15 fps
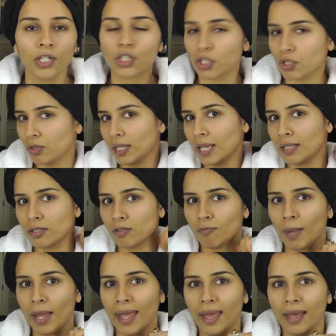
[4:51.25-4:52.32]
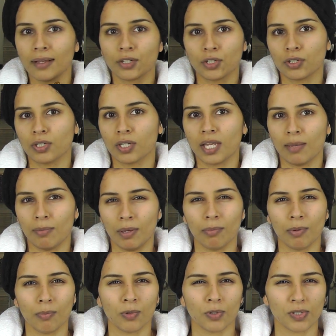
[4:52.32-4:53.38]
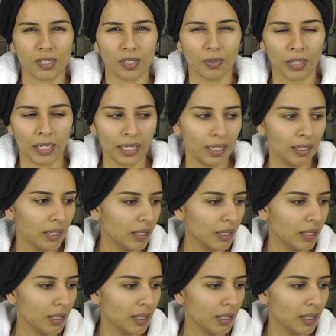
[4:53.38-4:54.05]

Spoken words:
just on the ends of my hair, just to keep it a bit more silky.